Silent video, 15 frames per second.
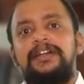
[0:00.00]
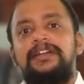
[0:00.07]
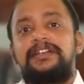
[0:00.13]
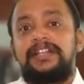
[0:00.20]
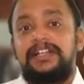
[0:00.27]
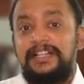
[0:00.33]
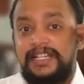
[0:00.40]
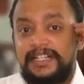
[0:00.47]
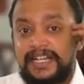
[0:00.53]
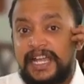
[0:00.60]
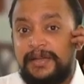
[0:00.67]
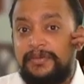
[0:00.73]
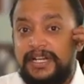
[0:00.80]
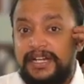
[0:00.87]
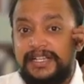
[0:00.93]
till the
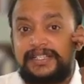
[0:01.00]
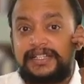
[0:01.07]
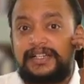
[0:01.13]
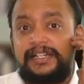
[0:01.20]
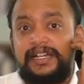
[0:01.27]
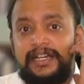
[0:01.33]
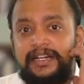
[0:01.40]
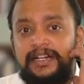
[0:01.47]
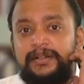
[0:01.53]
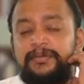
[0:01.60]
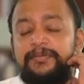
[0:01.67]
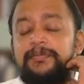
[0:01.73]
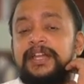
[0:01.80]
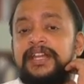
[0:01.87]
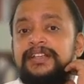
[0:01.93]
time it is cleared
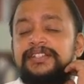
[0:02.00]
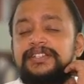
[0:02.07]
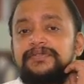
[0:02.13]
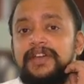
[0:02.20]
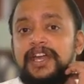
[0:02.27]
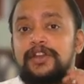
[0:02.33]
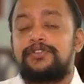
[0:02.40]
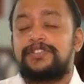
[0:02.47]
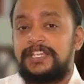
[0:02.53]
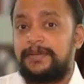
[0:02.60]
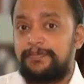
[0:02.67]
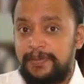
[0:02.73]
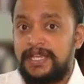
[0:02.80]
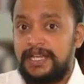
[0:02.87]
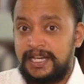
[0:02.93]
means
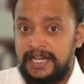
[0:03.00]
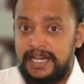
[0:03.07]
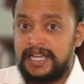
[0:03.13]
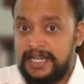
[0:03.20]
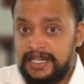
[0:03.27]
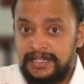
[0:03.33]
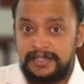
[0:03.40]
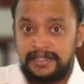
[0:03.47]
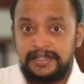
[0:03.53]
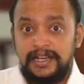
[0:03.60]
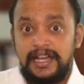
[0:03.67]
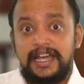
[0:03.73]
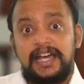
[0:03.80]
warehousing period is